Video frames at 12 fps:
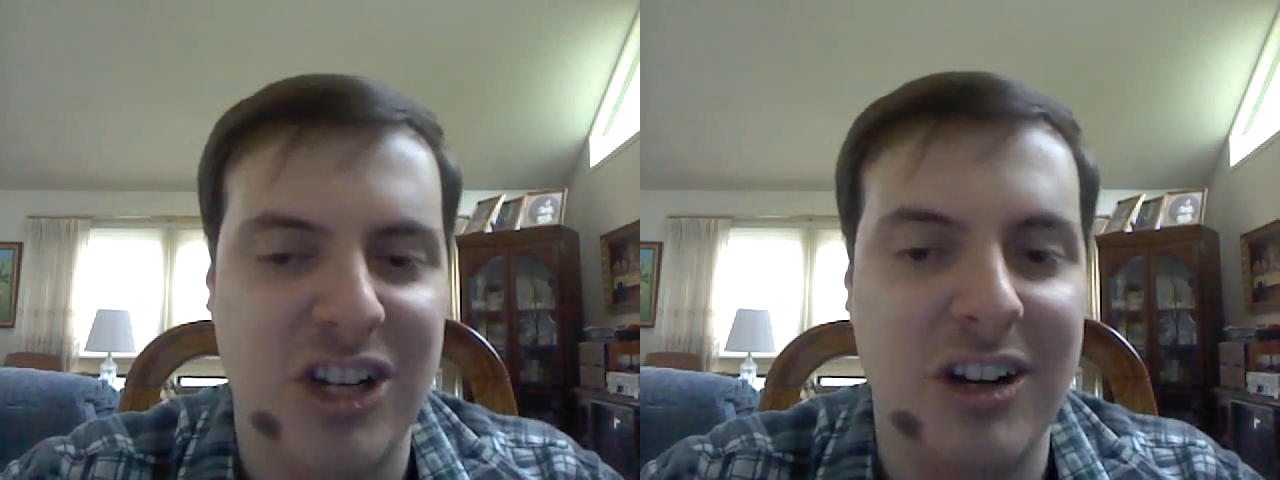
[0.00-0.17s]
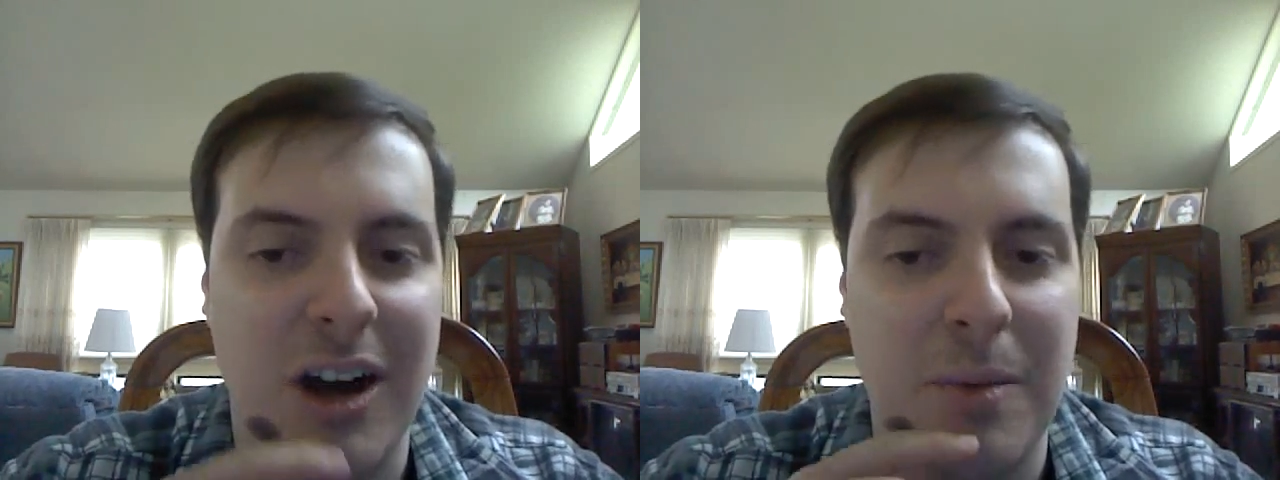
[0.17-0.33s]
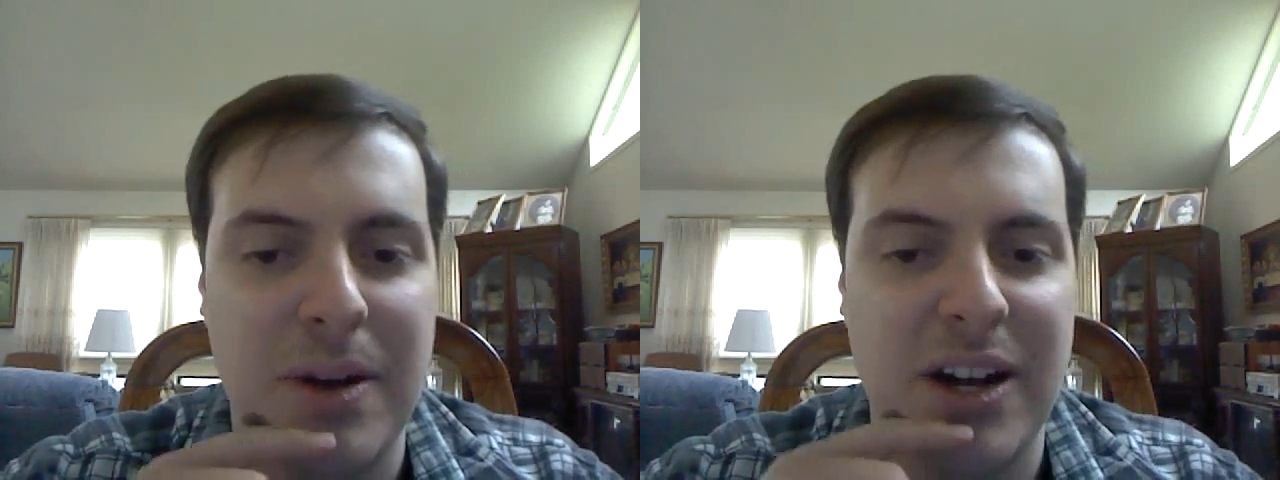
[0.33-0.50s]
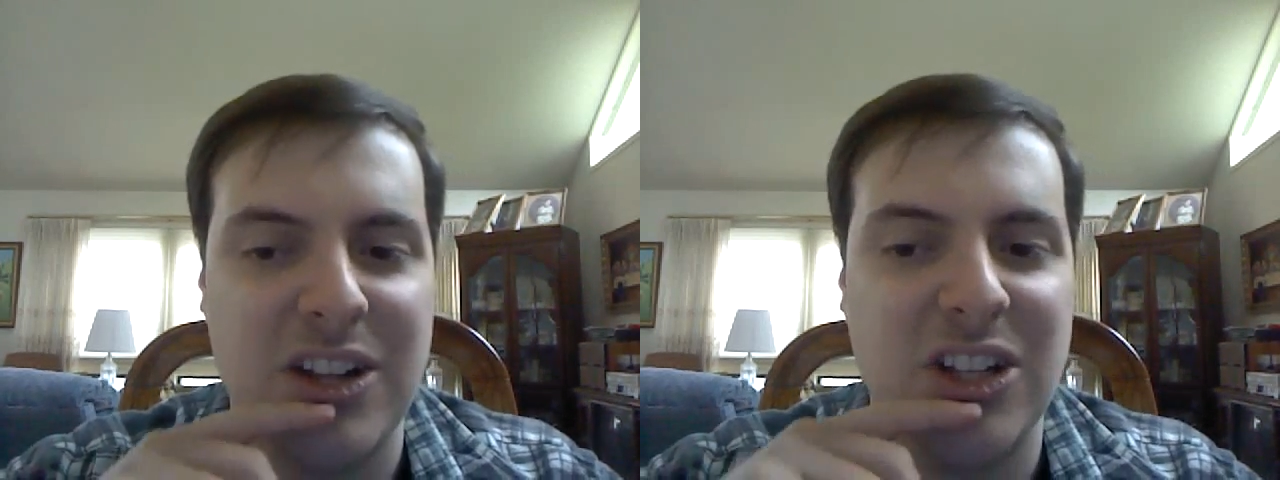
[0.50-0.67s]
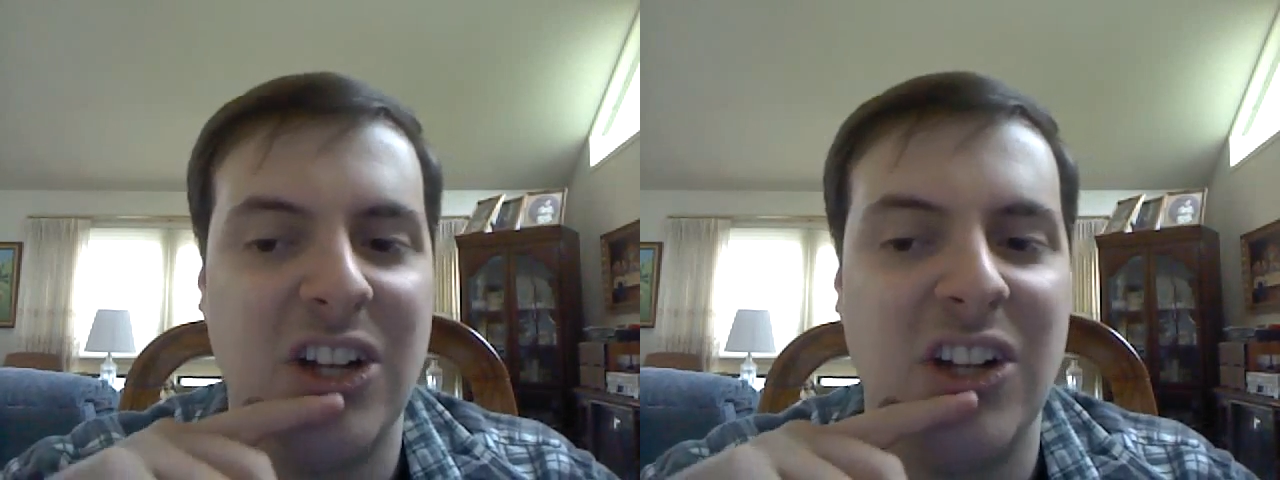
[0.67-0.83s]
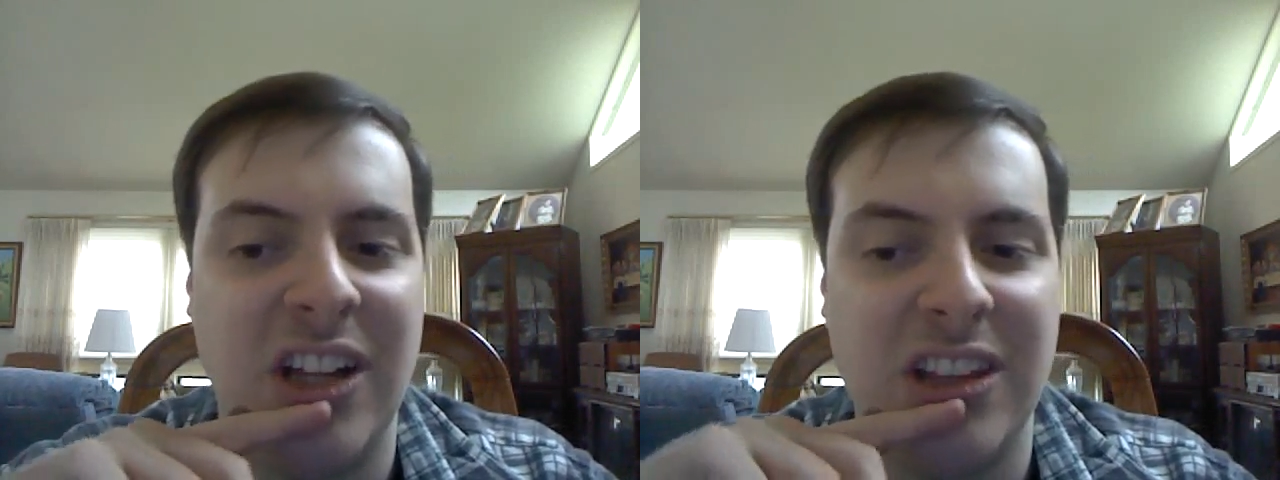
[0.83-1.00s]
I
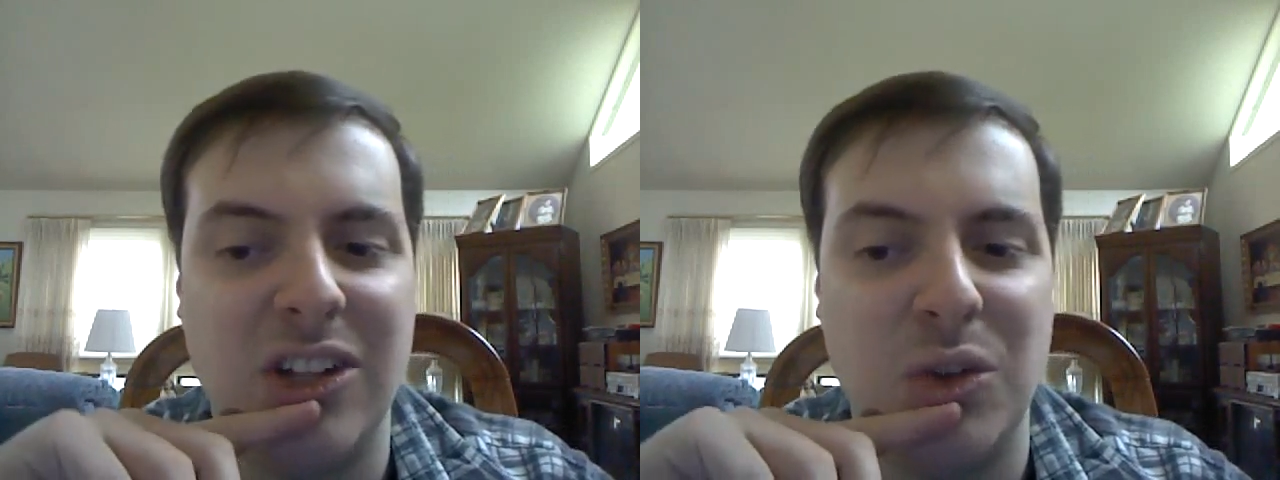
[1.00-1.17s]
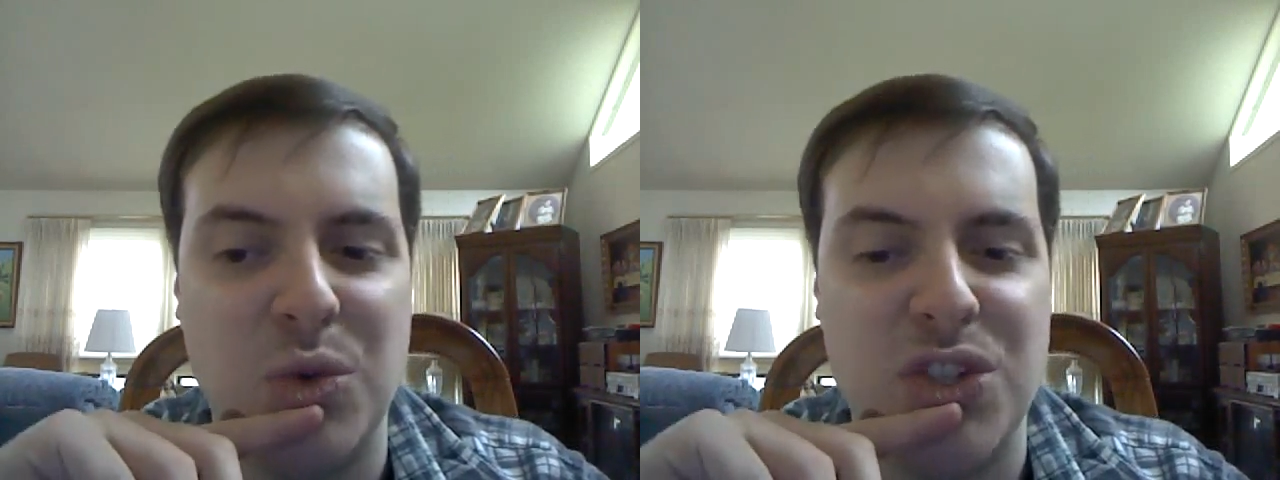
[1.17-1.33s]
thought it